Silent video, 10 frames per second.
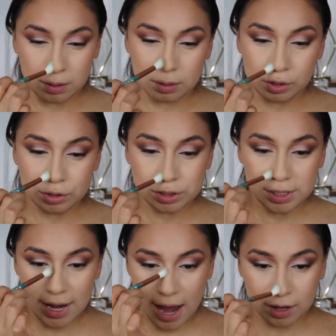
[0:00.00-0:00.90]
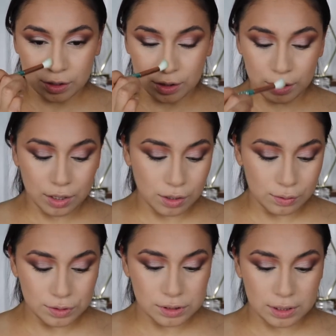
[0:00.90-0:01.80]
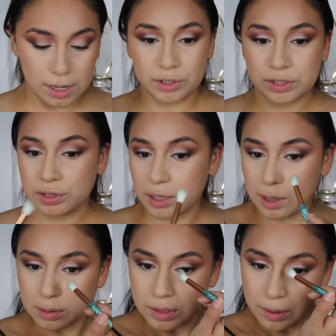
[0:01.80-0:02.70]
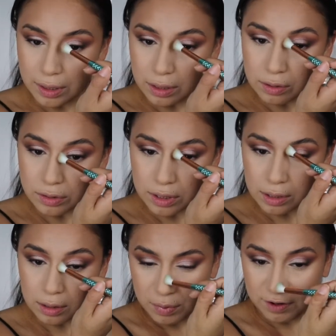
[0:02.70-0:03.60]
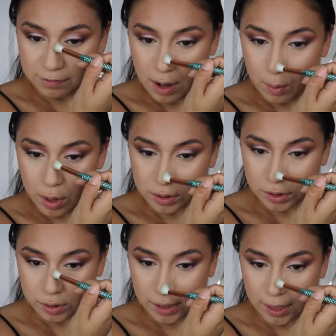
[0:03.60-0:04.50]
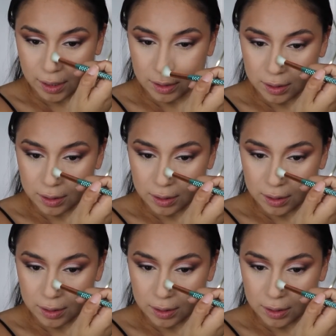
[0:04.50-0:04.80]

Usually I could use the brushes that I was already using, but if I want to like